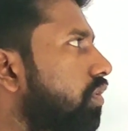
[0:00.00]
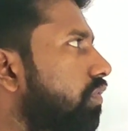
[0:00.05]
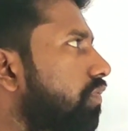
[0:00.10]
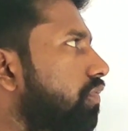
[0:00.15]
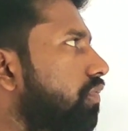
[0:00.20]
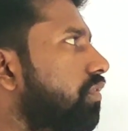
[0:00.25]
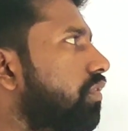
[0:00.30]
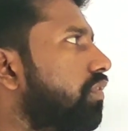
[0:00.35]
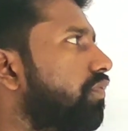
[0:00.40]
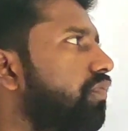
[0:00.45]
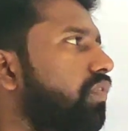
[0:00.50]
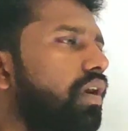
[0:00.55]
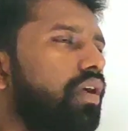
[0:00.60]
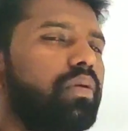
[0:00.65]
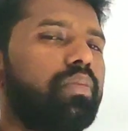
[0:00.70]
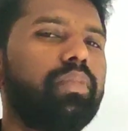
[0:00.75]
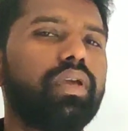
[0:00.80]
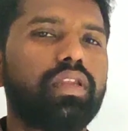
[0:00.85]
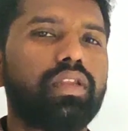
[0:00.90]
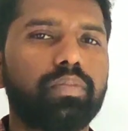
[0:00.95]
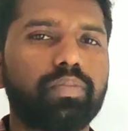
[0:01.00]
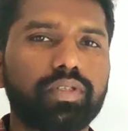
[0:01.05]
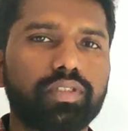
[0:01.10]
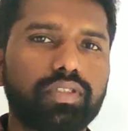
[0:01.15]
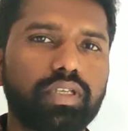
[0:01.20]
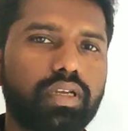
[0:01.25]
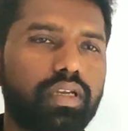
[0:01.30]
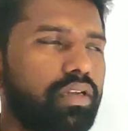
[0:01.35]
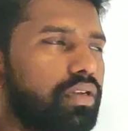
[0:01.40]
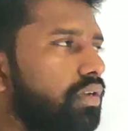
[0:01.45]
of 5 meter per
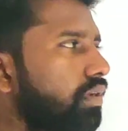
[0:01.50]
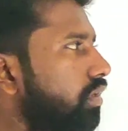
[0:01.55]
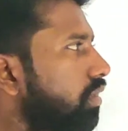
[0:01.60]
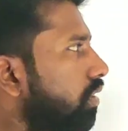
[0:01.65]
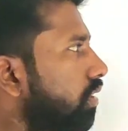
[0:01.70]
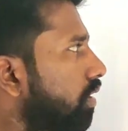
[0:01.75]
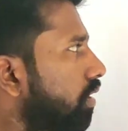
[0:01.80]
second.